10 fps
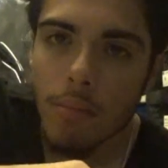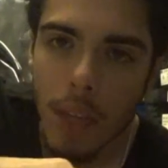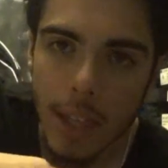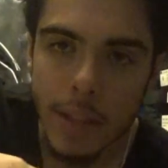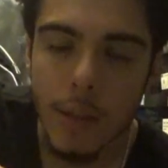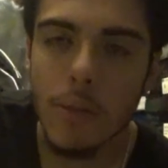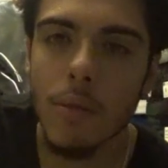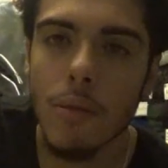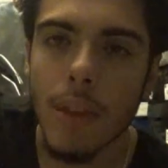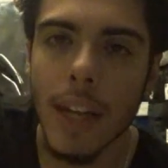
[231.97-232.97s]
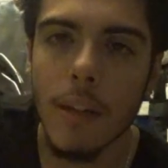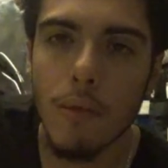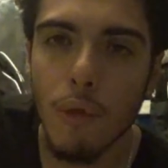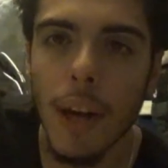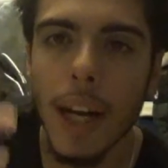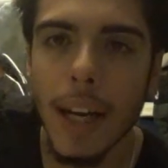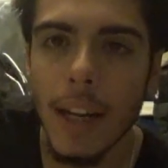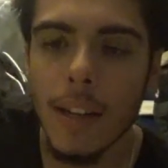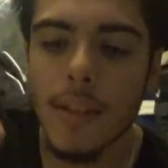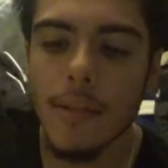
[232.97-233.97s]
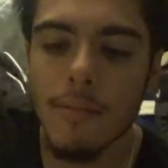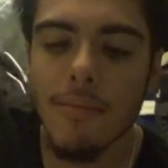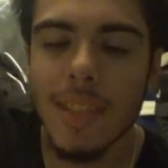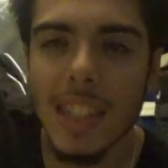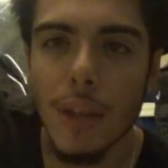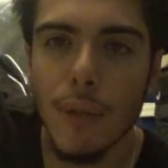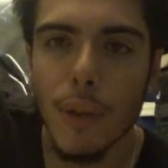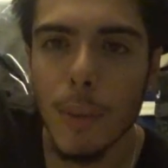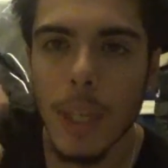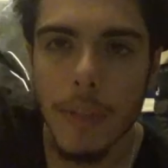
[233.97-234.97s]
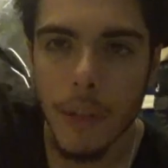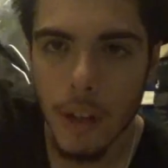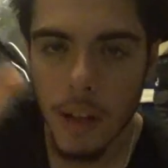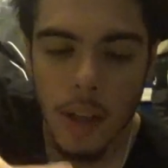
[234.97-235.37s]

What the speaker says: is like gray, silver, whatever,